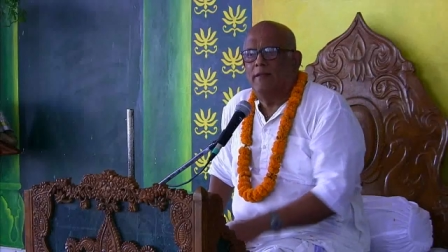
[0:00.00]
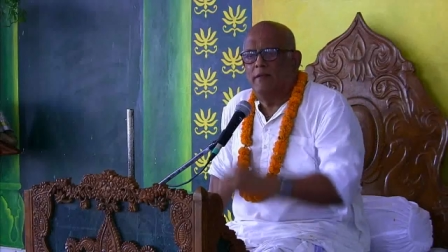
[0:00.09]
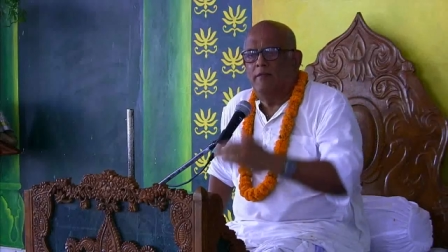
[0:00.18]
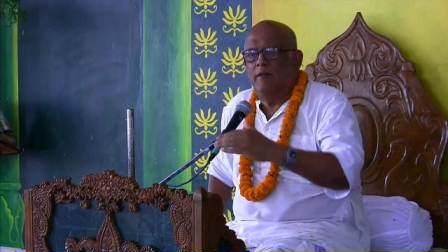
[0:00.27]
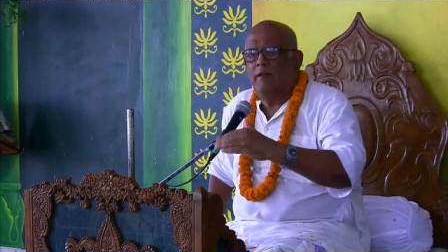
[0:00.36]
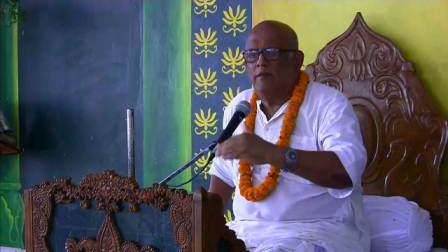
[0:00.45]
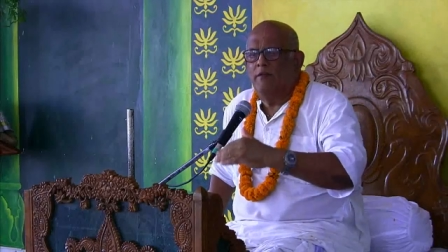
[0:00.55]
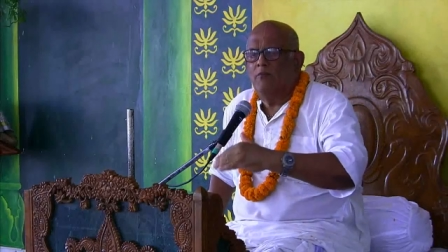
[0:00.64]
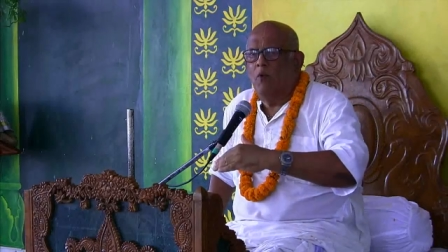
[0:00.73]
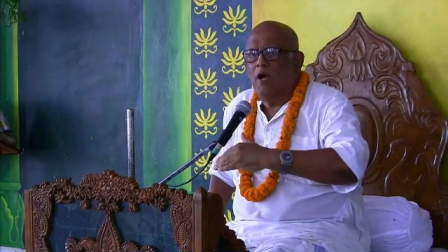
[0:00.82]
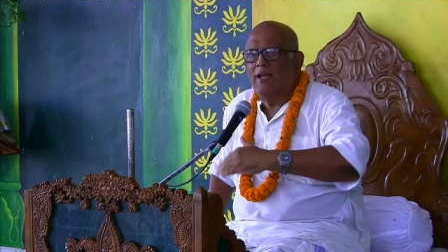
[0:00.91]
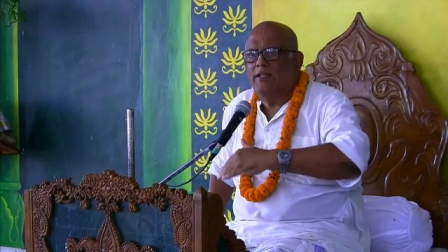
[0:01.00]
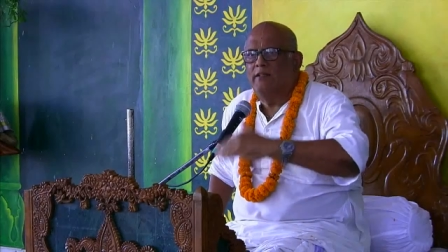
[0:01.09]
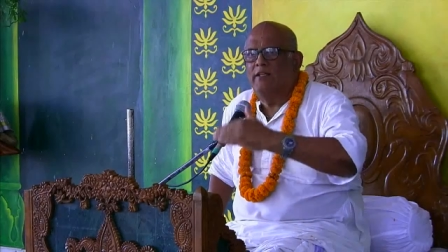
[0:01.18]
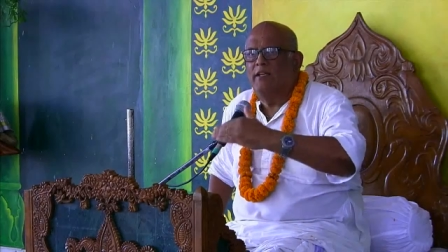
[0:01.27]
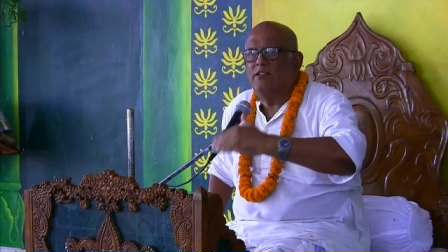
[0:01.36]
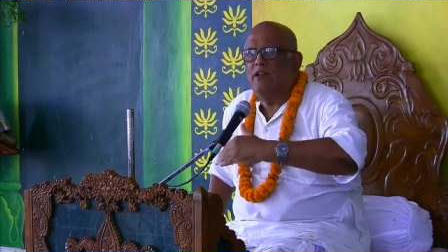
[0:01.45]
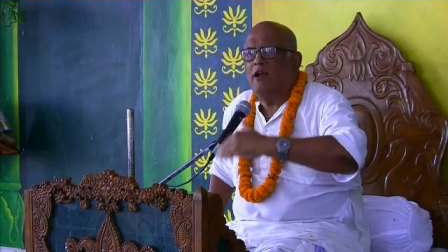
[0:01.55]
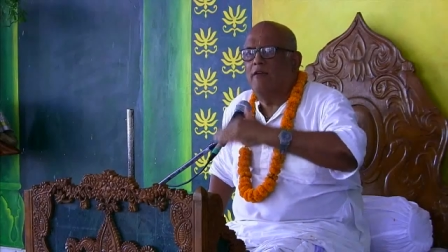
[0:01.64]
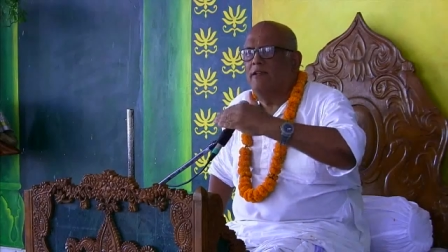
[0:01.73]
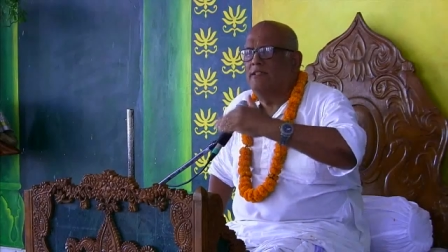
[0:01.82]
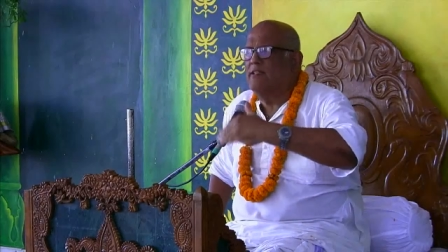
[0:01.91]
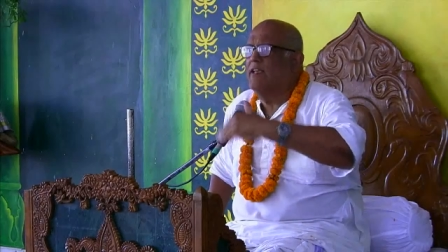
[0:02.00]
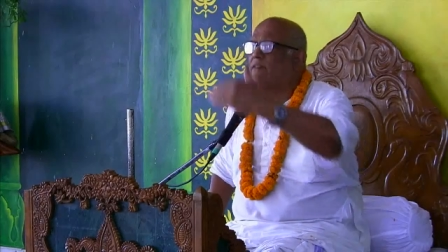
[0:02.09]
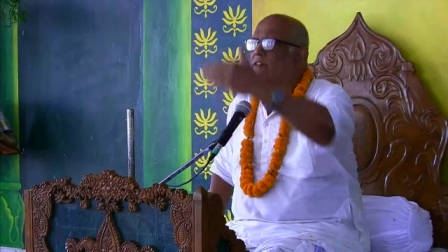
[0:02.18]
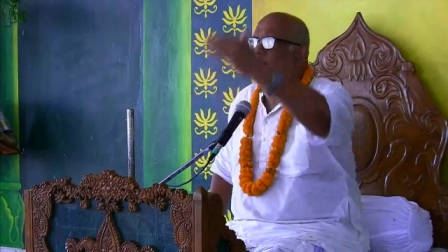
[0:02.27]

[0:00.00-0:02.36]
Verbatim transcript: And, the, and why did the acharyas give